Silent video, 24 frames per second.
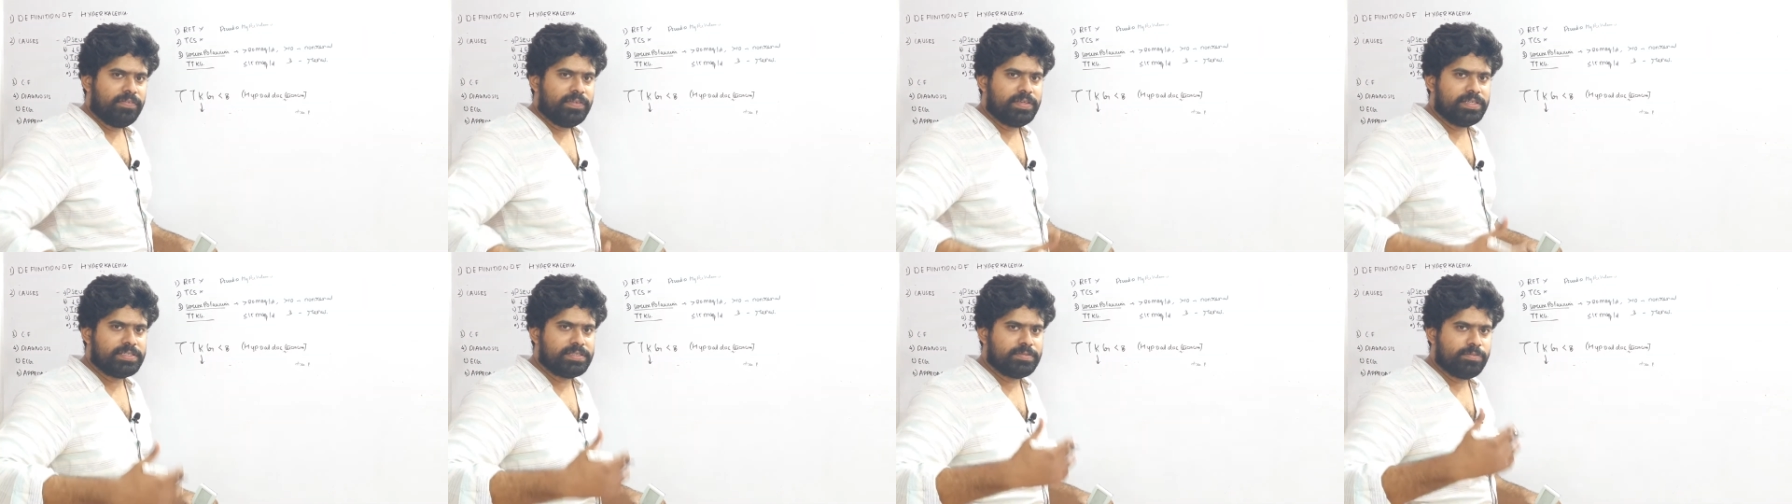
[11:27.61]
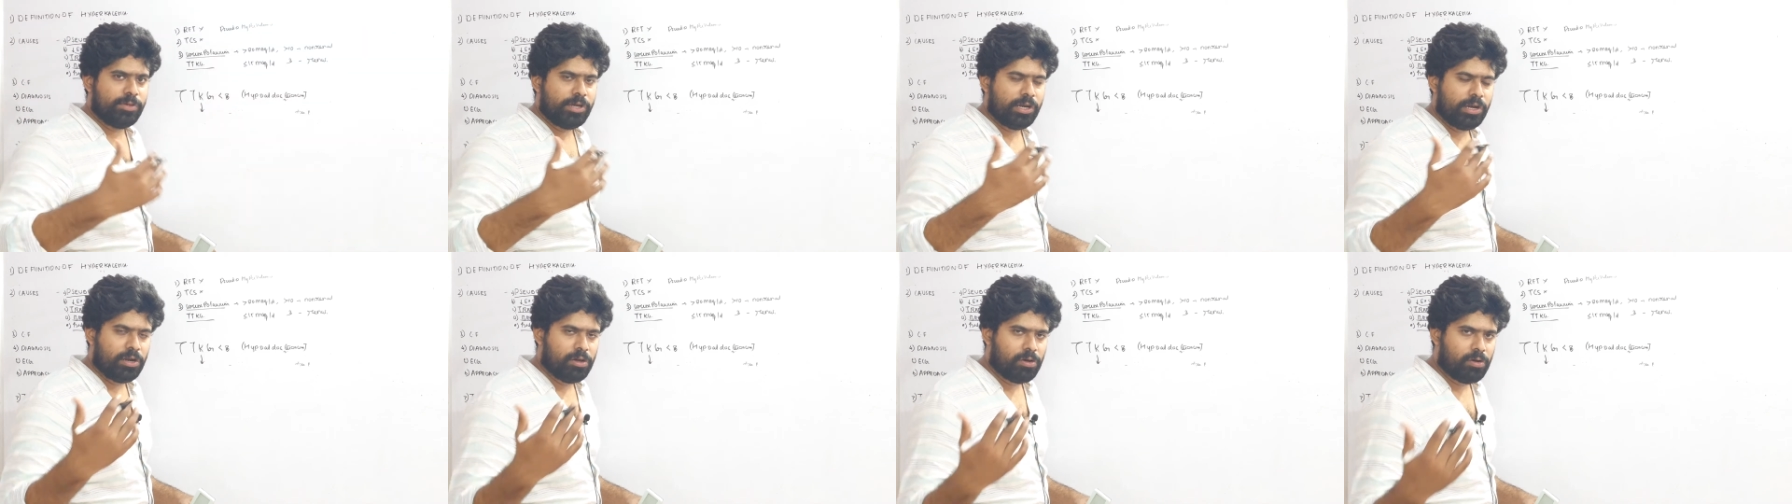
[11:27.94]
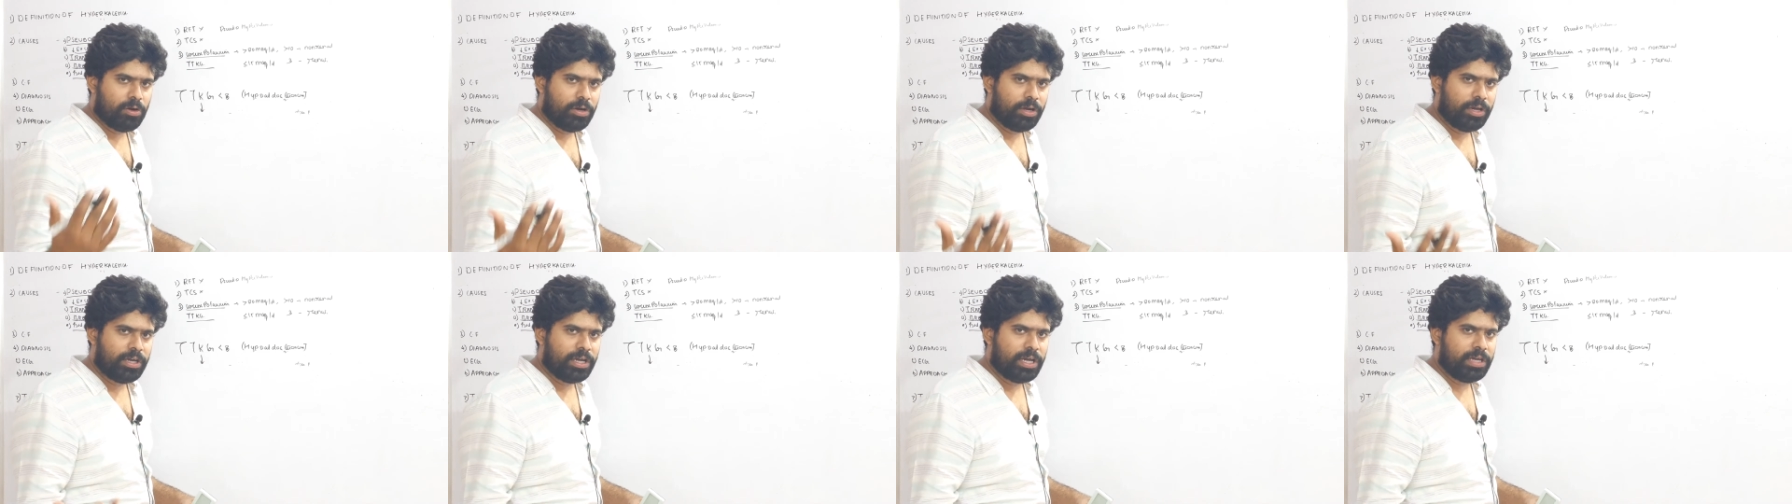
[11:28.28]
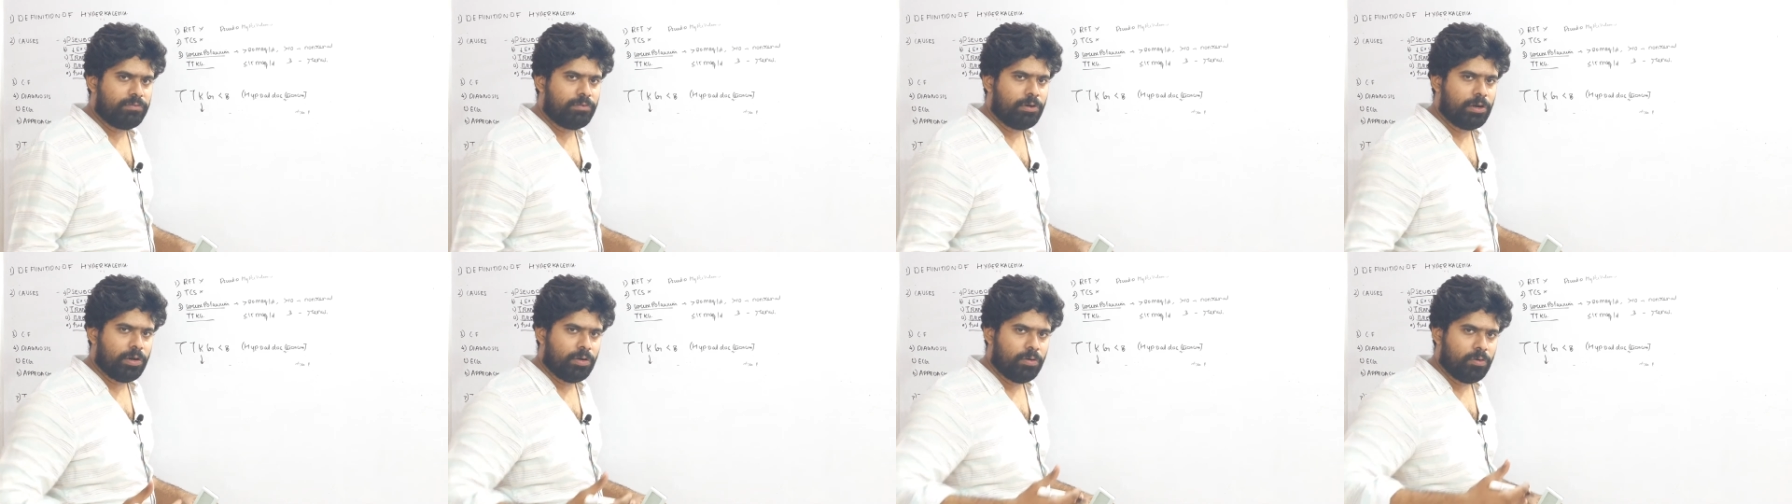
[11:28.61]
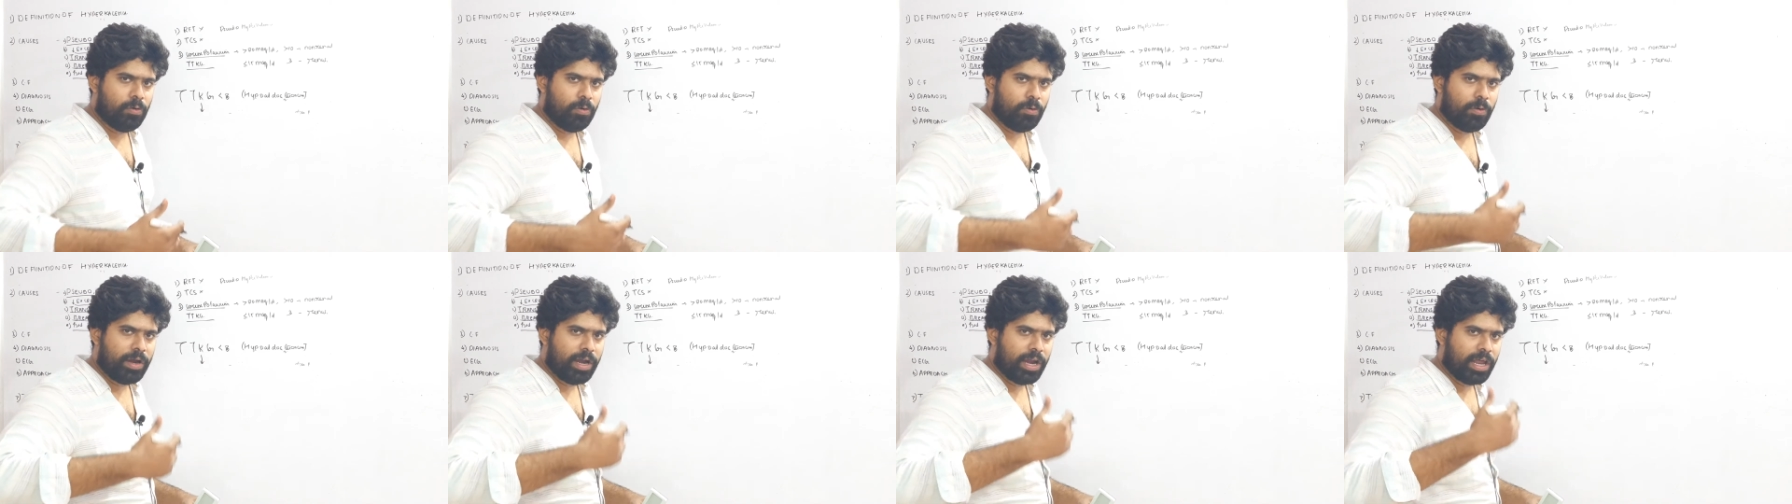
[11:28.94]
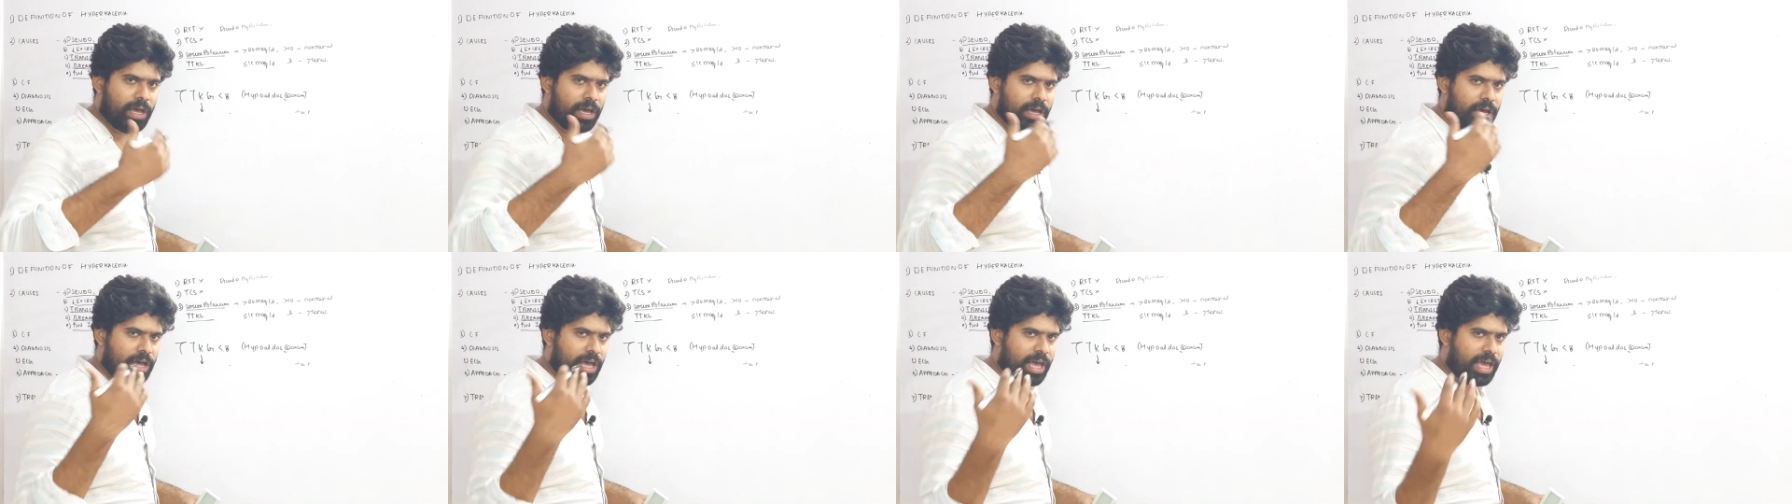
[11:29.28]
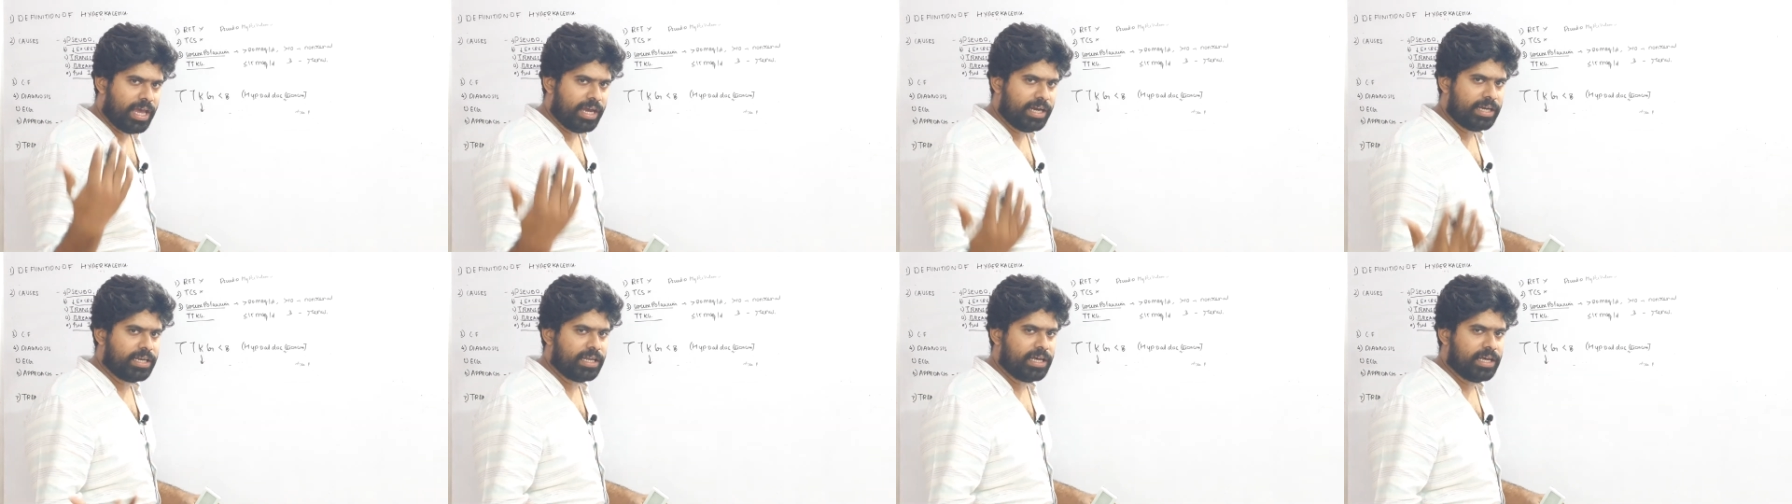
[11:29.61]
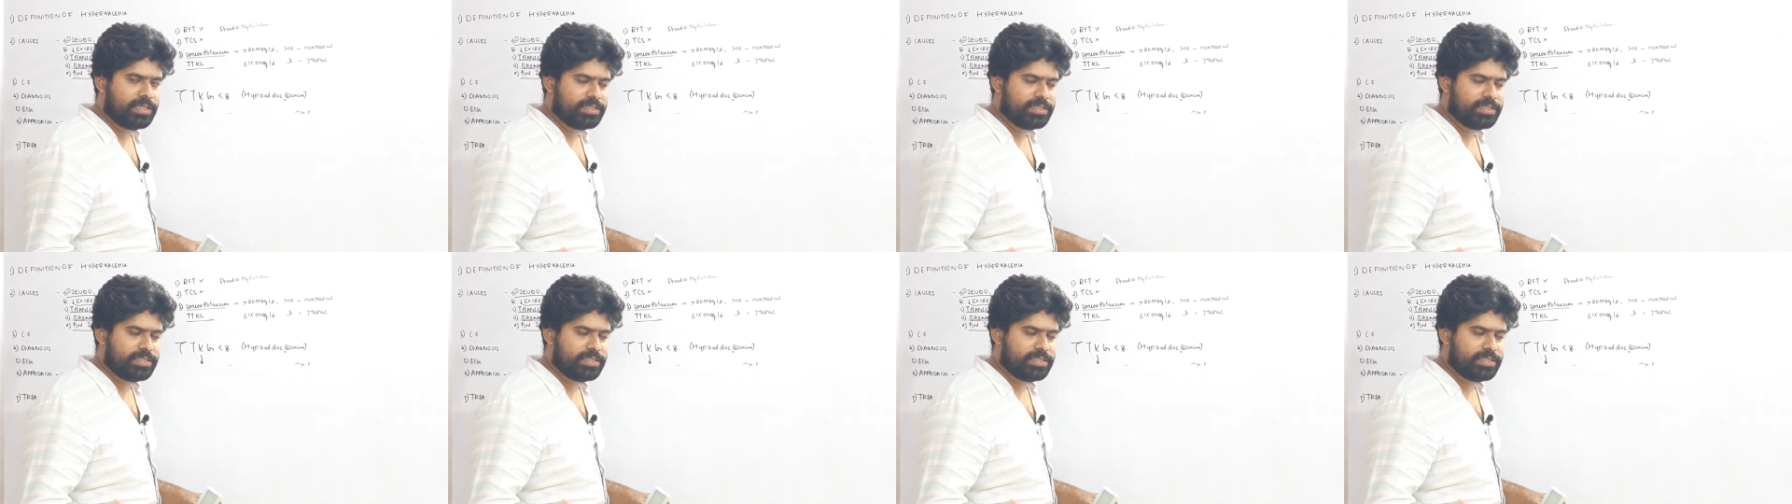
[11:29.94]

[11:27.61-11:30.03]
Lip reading: this mineralocorticoid will go and act